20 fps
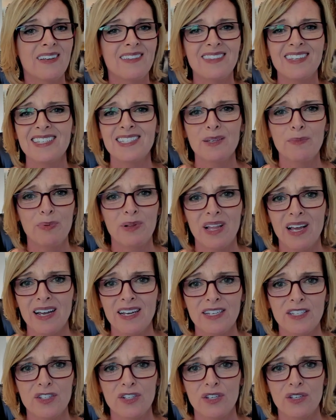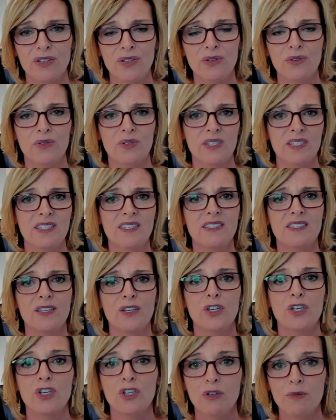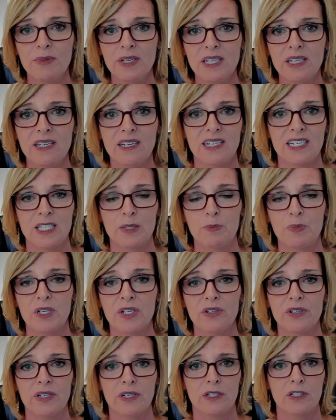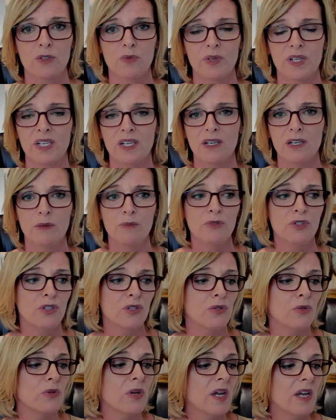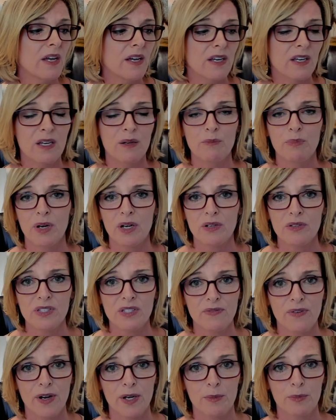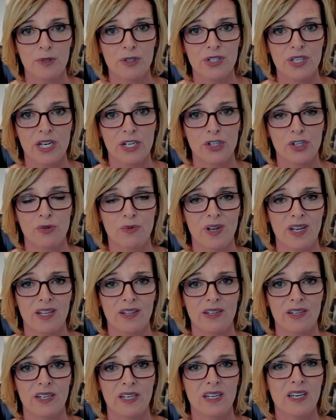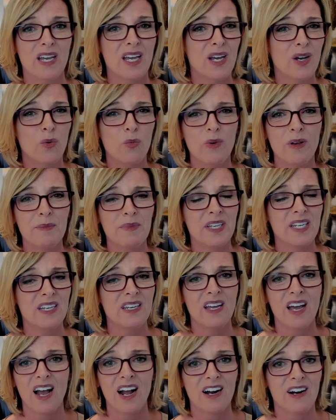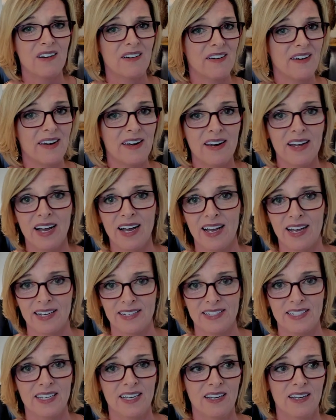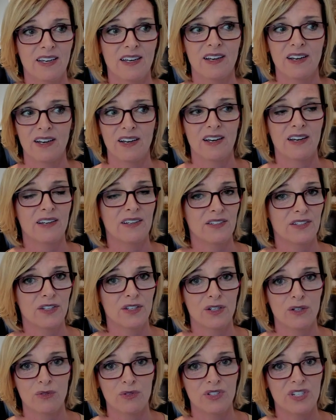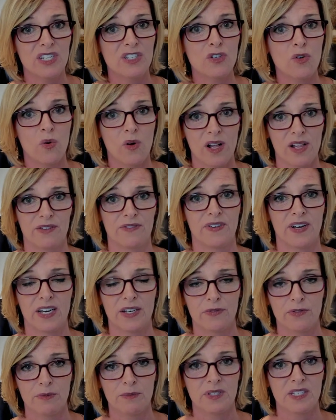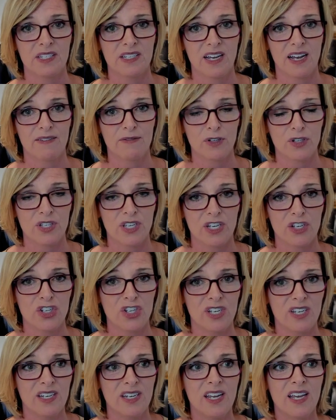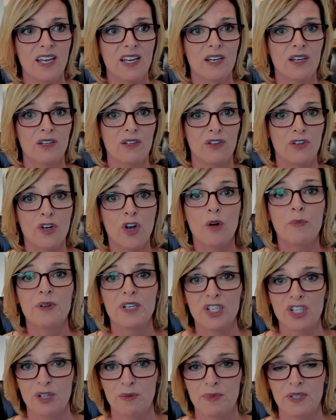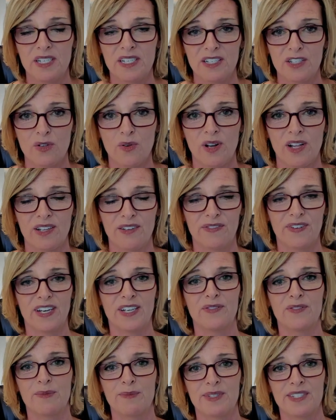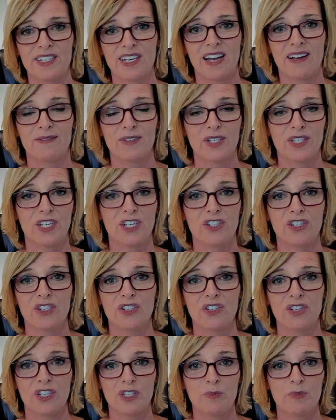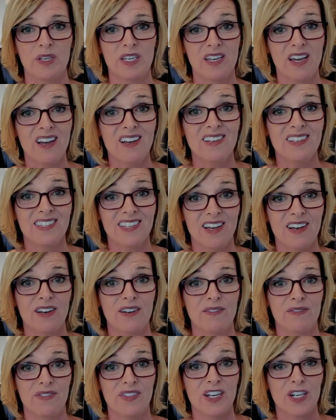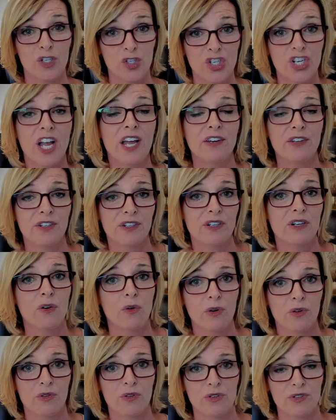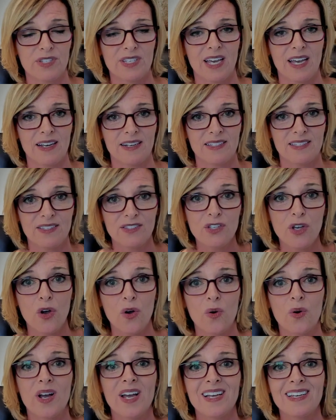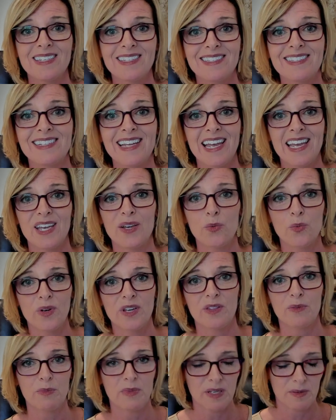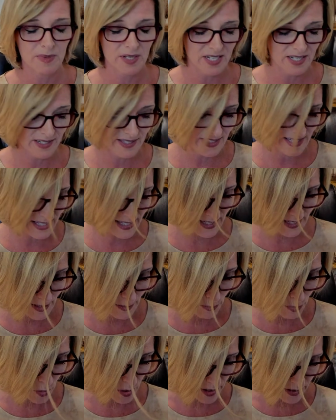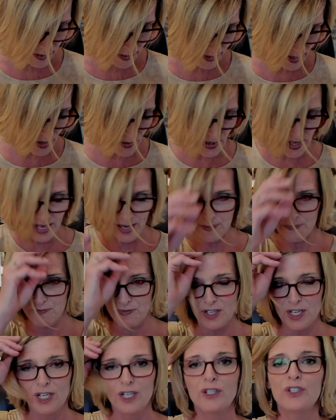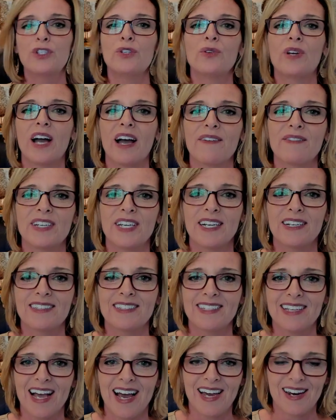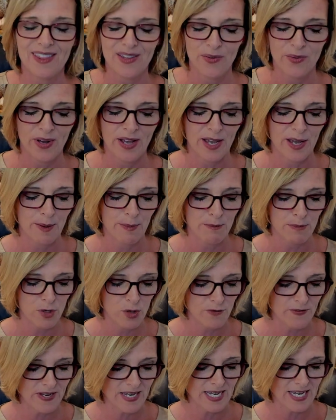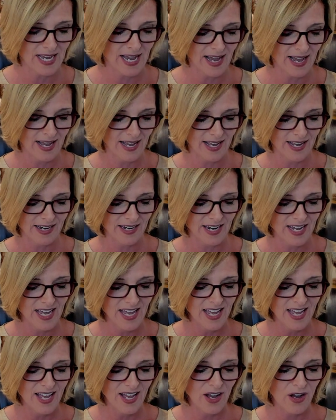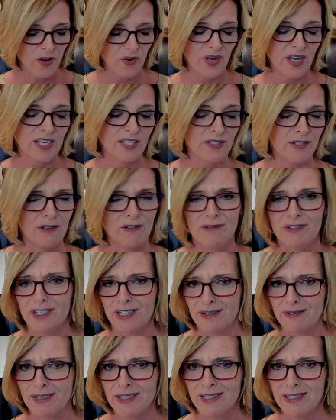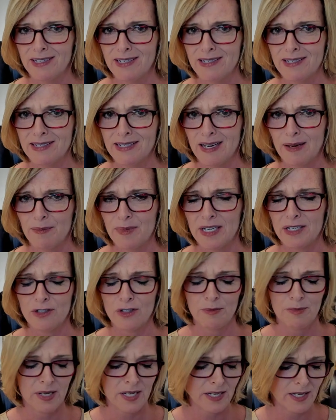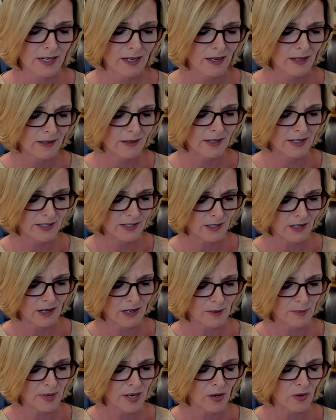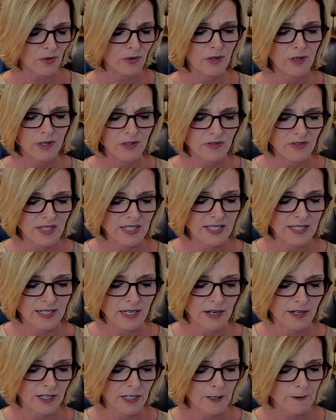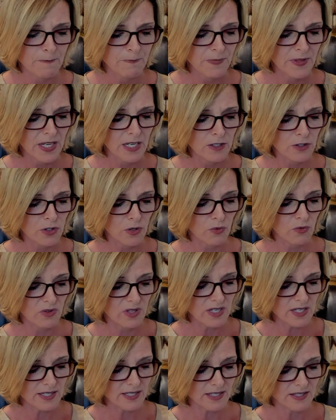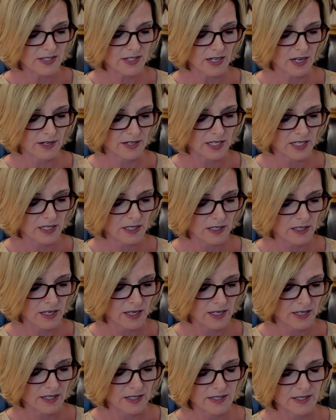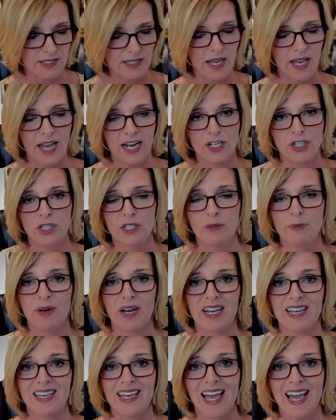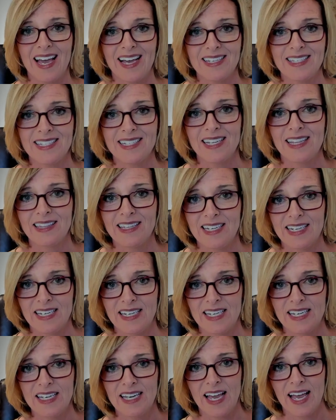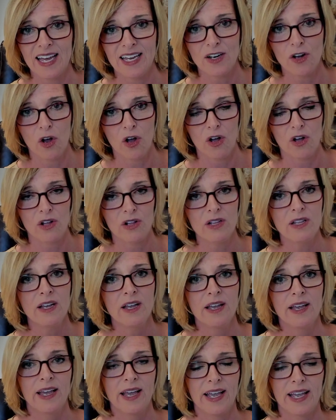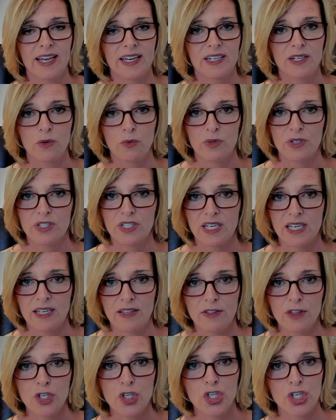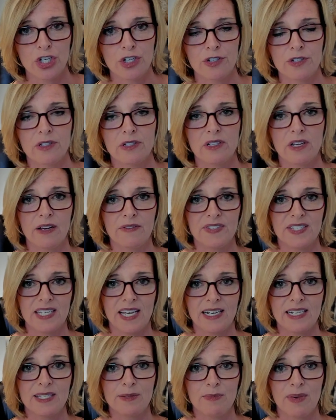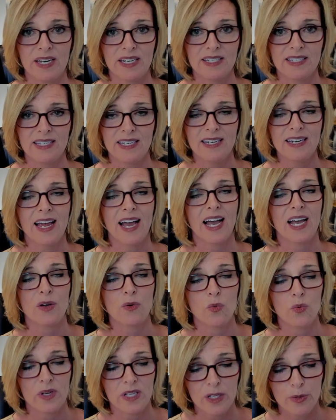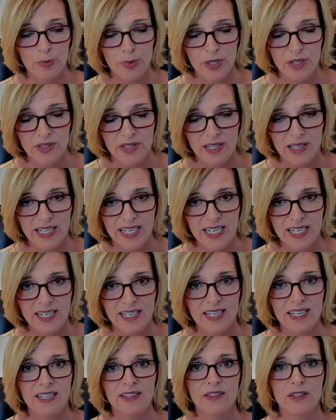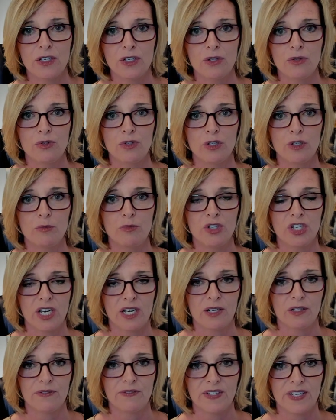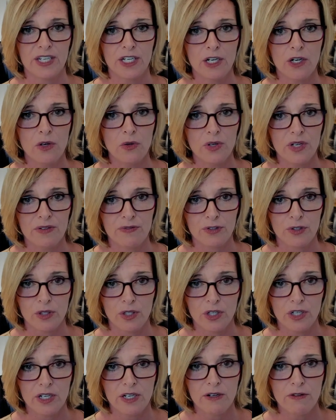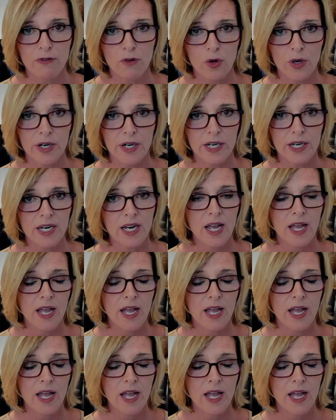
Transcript: This applies to you. This is the human experience when it comes to compulsive hypersexuality. Women are not, uh, you know, disqualified from this conversation. Nobody should be disqualified from this conversation just because of their gender or their sex. So stay with me because this is important. Okay, two caveats out of the way. Moving on okay, so do you really need to stop masturbating? Let's talk about this study. So, this study is actually by Castellini et al., and it was in the Journal of Sex Medicine. I will put the link in the YouTube channel video if you're looking for it.